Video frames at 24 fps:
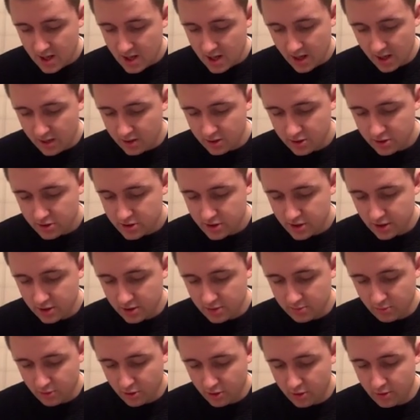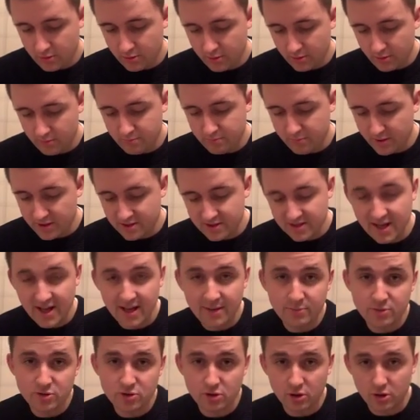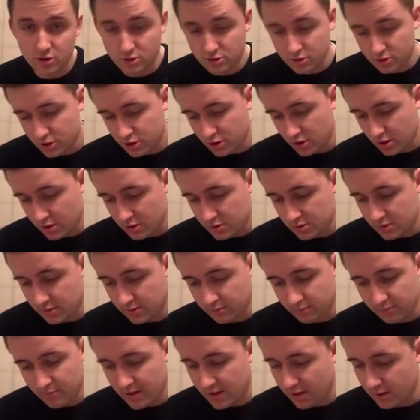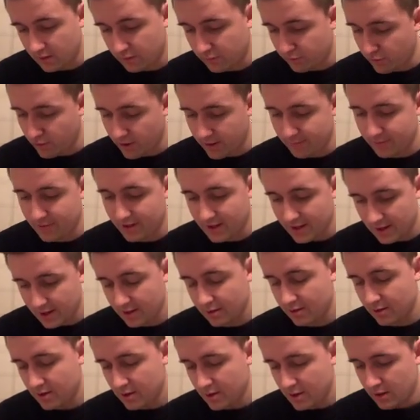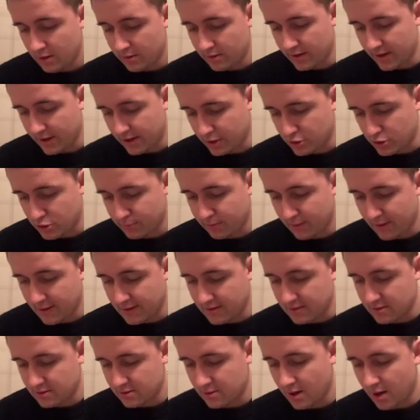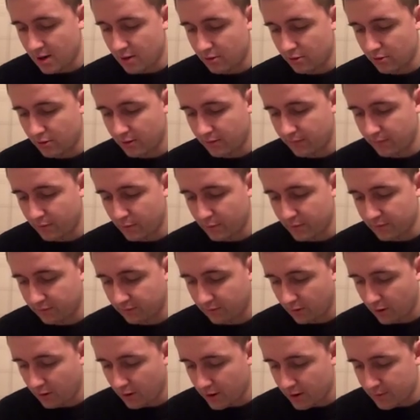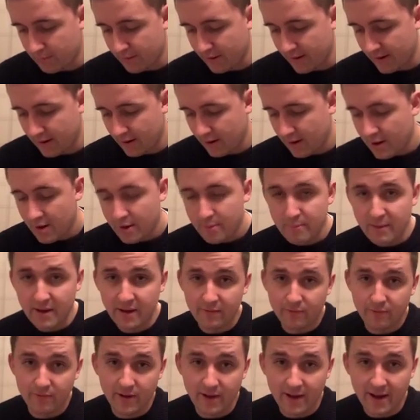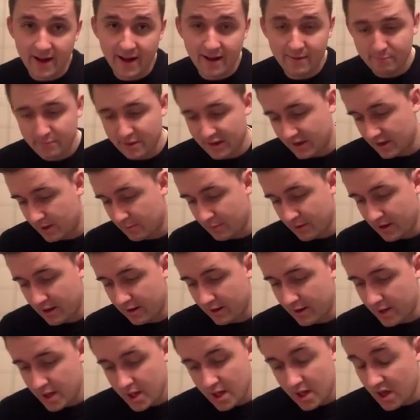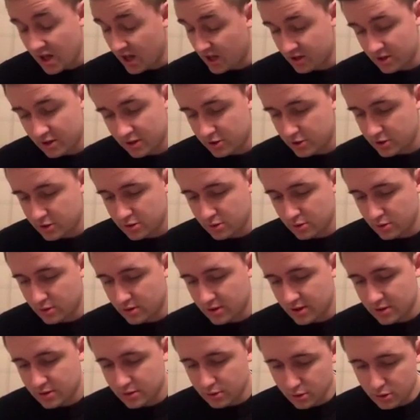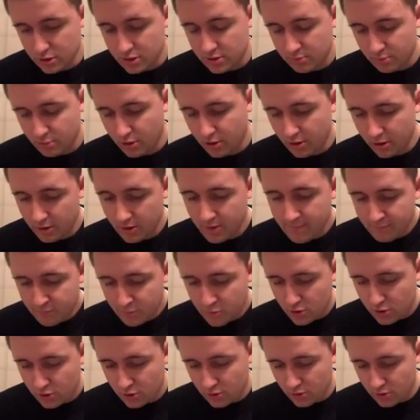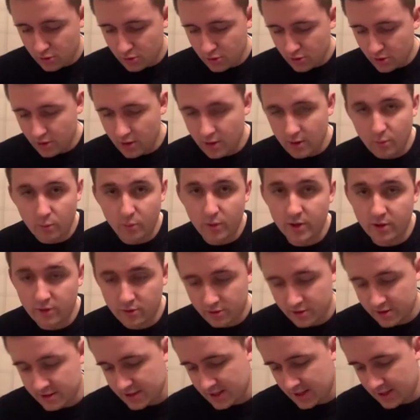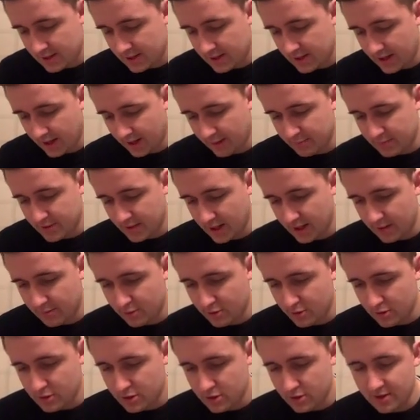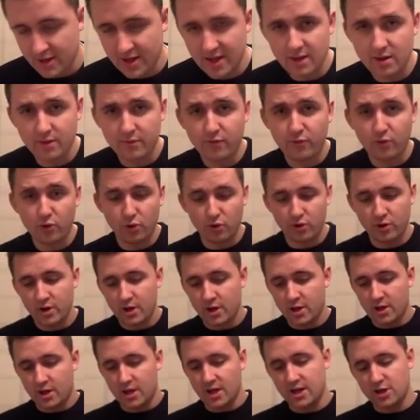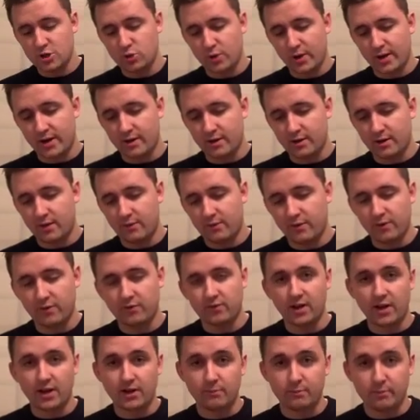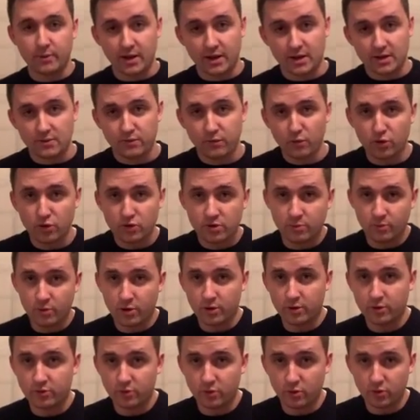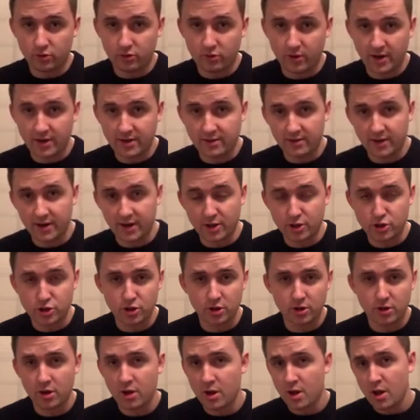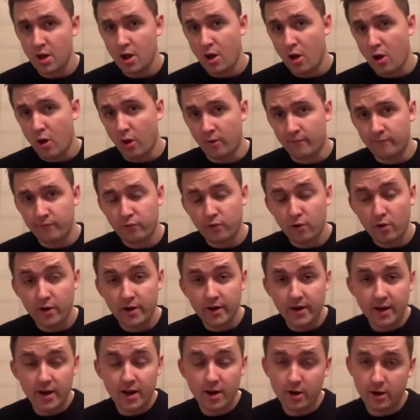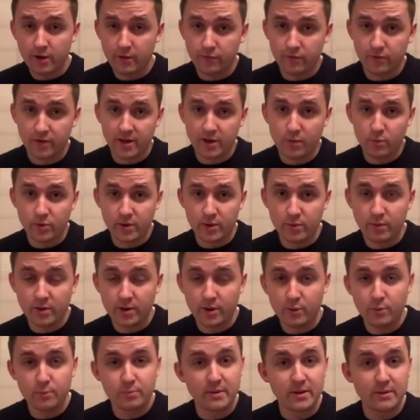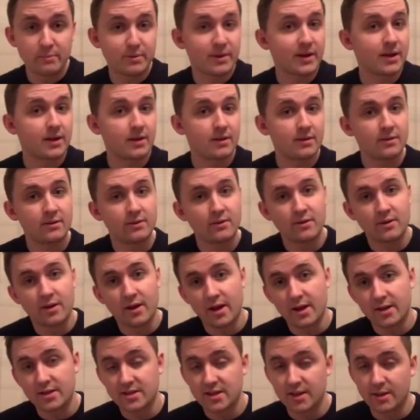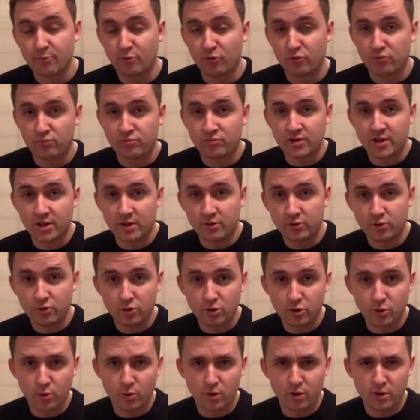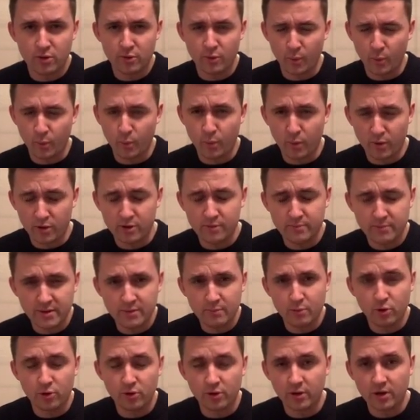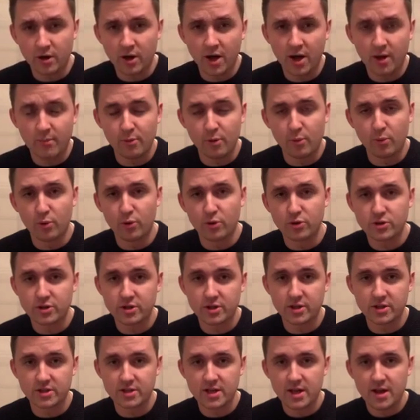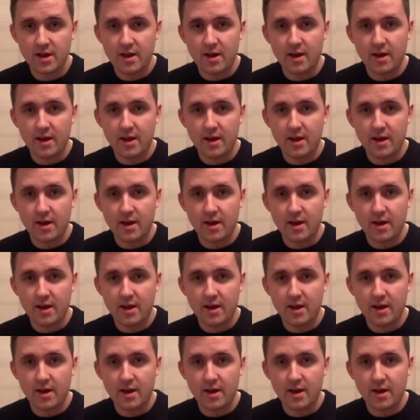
And I just think tomorrow Passam has got a good chance of making the frame again. The extra places are on offer with Skybet, Betfair and Paddy Power, and I just thought this horse tomorrow could win on his handicap debut. So they're the four each way lucky 15 picks for tomorrow's horse race in action. On Friday, hopefully we will be picking tips from Dundalk, where we're a bit more in calmer waters.